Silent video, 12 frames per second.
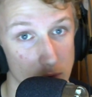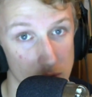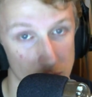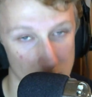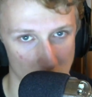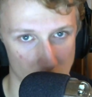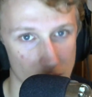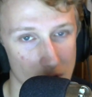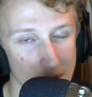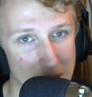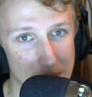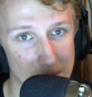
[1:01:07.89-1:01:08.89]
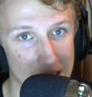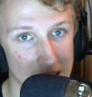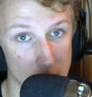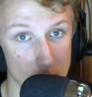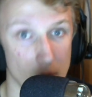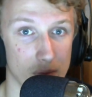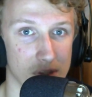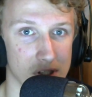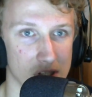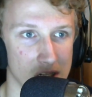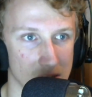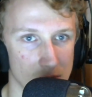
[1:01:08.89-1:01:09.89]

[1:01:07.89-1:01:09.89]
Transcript: you know, try and maybe get Europe this season,